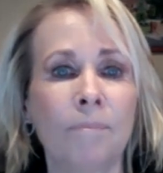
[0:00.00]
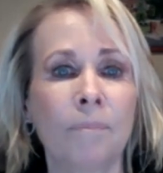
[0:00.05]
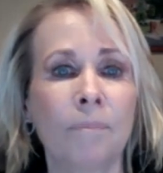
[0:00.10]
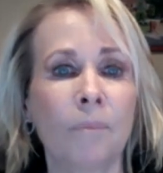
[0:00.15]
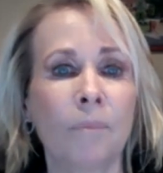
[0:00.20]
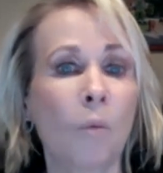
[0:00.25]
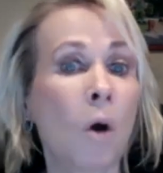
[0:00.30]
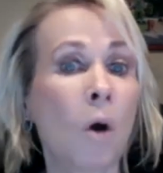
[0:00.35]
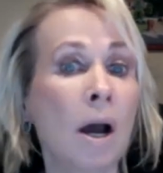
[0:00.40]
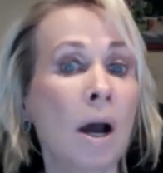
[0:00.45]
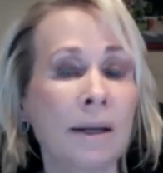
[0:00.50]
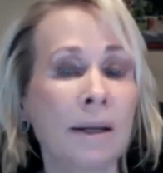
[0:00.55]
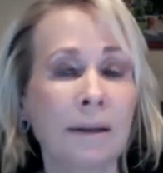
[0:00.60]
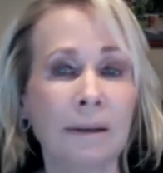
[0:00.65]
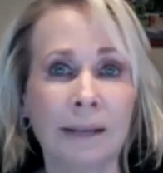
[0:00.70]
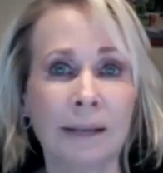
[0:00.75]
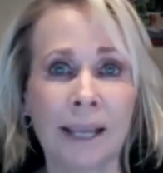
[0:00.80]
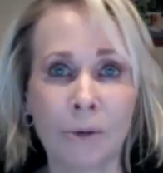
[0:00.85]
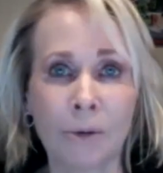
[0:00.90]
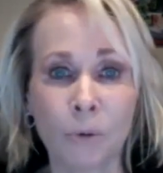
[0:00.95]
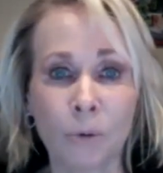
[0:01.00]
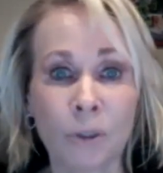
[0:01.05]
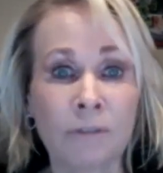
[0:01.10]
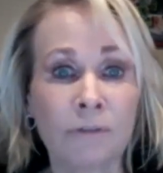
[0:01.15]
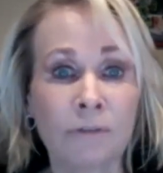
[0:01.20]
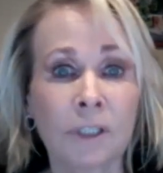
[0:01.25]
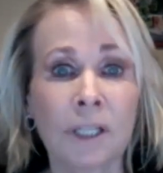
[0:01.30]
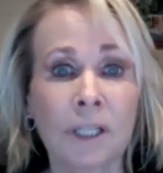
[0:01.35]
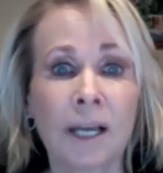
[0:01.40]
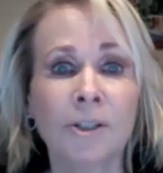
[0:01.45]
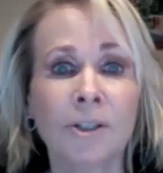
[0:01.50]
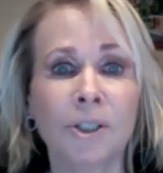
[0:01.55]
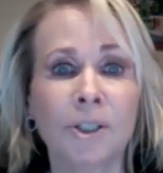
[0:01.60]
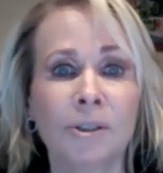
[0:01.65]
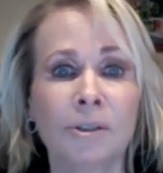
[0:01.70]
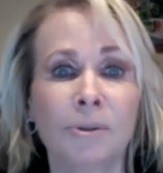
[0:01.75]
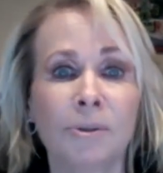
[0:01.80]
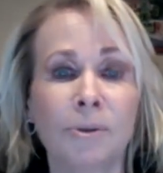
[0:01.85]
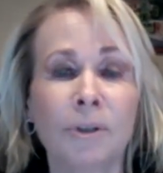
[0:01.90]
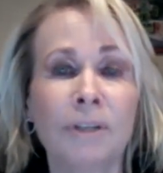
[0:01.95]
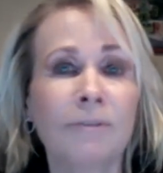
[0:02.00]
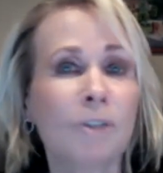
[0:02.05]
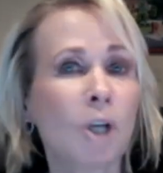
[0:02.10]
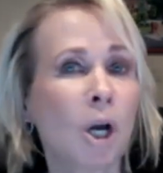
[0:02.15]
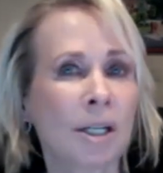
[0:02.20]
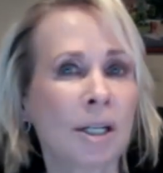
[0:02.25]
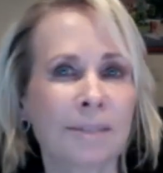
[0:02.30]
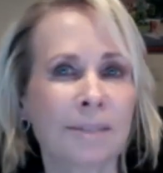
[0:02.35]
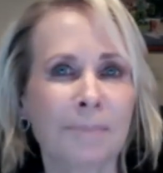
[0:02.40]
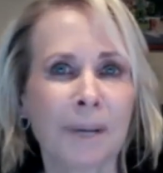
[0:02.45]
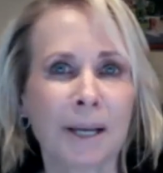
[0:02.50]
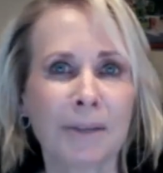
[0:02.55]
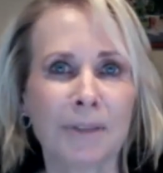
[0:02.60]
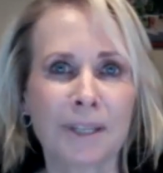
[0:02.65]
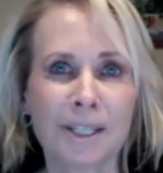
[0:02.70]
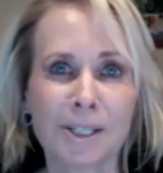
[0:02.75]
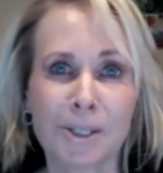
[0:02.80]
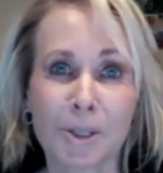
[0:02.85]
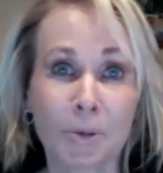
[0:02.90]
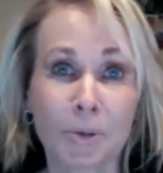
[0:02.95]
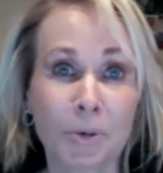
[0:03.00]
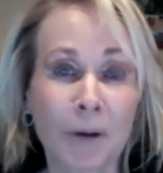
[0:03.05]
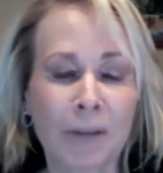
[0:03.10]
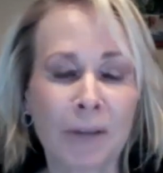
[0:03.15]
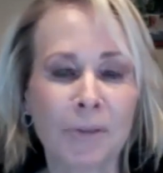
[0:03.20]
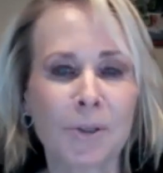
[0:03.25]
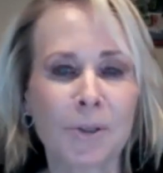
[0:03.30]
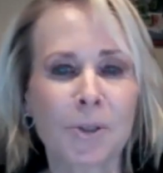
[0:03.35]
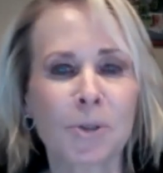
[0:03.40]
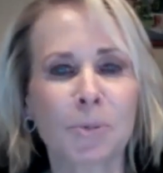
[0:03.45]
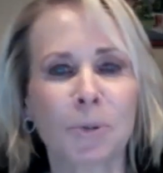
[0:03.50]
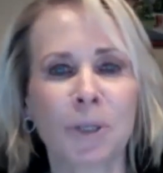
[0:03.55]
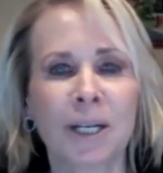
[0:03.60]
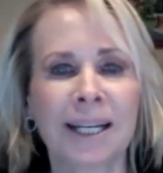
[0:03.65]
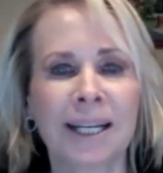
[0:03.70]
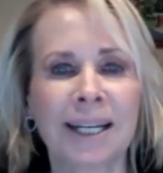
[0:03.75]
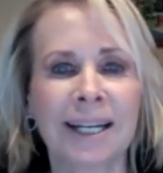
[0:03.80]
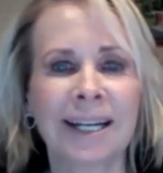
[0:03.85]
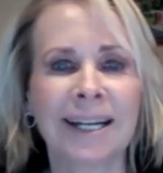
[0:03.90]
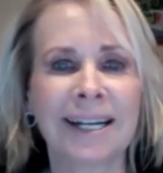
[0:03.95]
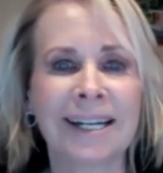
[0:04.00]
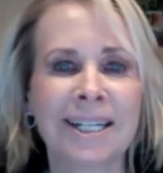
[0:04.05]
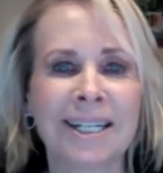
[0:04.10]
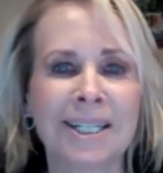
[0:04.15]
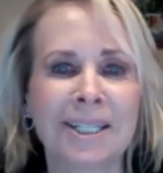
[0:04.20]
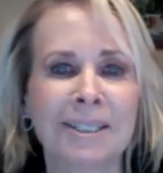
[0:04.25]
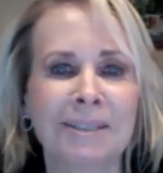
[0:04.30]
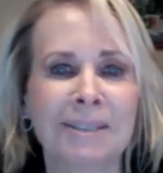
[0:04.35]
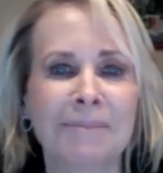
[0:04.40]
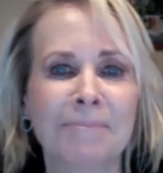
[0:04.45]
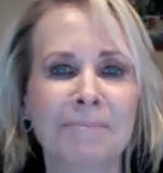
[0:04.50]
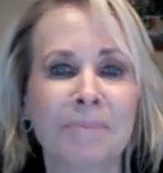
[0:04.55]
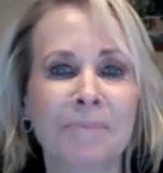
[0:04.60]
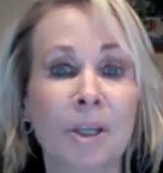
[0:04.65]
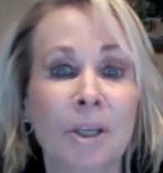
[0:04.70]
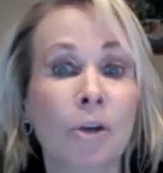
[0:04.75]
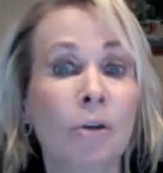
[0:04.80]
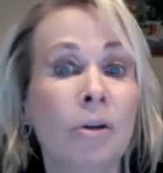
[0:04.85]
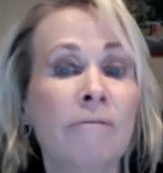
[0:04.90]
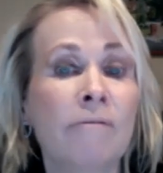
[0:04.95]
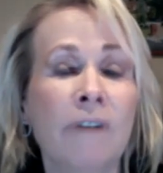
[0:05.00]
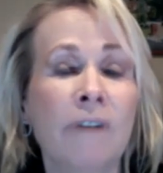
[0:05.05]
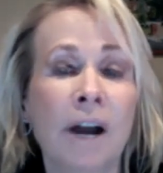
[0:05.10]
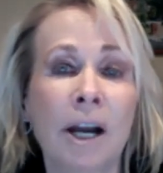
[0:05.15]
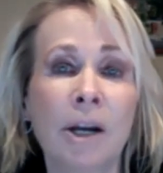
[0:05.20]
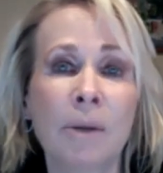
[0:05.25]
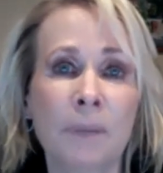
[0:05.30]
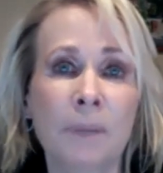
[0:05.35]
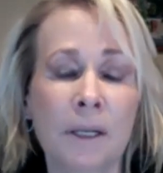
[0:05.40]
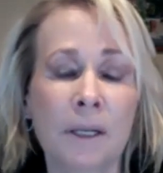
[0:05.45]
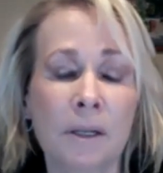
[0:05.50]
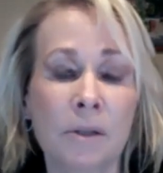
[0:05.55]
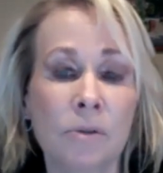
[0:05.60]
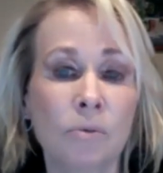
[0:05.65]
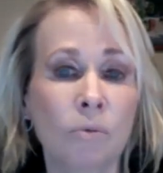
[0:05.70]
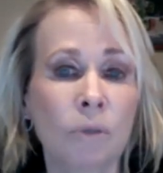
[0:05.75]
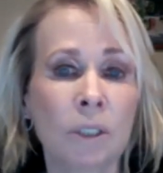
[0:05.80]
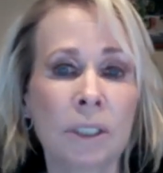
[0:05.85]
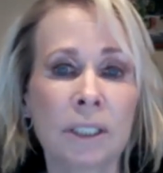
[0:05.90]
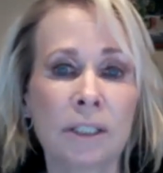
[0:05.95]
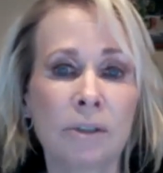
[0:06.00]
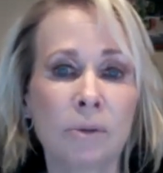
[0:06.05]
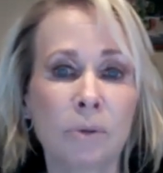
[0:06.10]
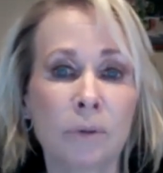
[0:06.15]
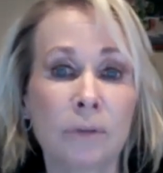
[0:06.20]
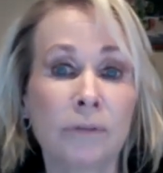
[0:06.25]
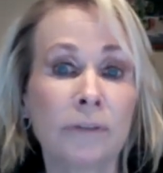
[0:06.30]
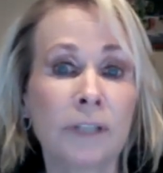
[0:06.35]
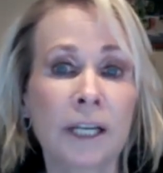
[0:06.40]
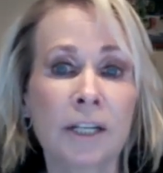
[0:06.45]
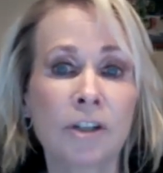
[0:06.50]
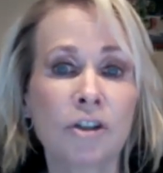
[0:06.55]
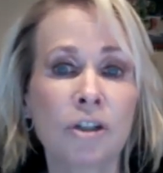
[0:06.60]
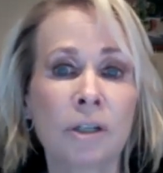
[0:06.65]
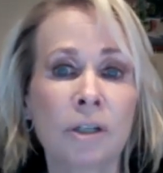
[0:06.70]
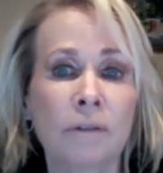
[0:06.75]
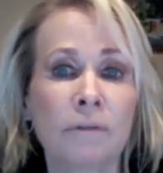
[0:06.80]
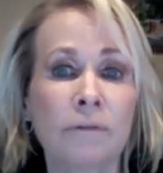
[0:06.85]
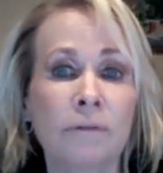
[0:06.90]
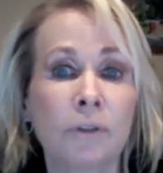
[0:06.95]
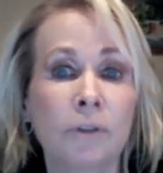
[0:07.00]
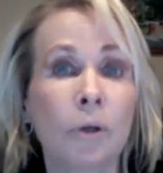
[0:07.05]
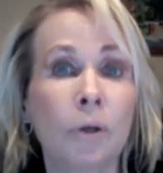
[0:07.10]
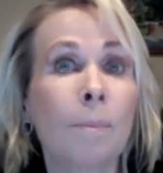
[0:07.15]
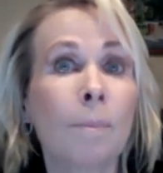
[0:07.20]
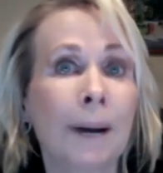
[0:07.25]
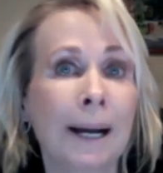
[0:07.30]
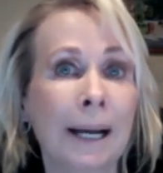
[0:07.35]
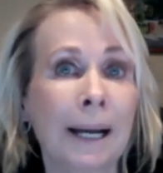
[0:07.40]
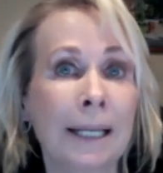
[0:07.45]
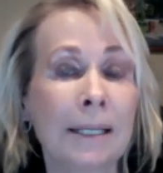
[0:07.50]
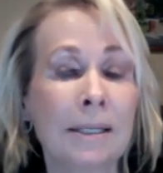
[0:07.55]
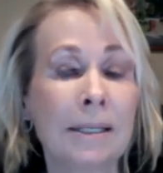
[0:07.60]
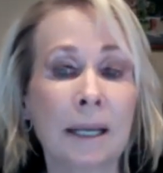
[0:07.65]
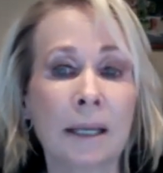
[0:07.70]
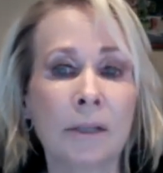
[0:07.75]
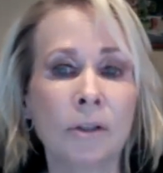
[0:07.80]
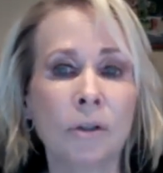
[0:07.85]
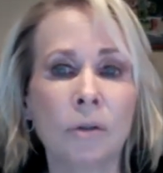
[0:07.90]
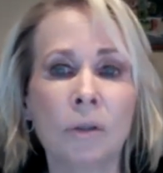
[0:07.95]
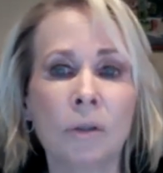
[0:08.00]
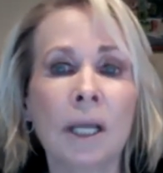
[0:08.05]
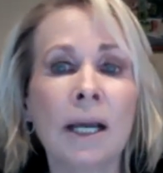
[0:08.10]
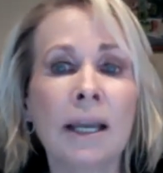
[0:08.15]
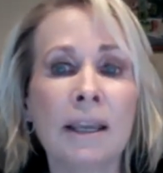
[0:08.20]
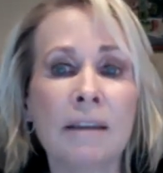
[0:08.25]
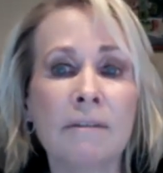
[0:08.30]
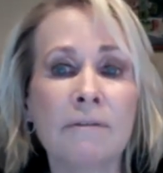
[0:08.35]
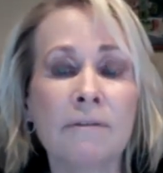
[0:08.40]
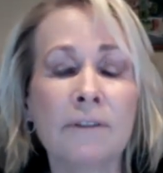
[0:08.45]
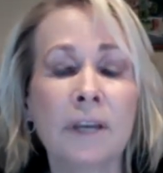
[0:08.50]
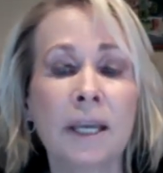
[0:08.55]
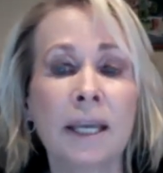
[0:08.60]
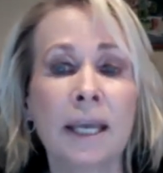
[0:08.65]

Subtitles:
One, get rid of clutter. We've talked about this throughout the spring. Your environment is really a reflection of your mind and your life.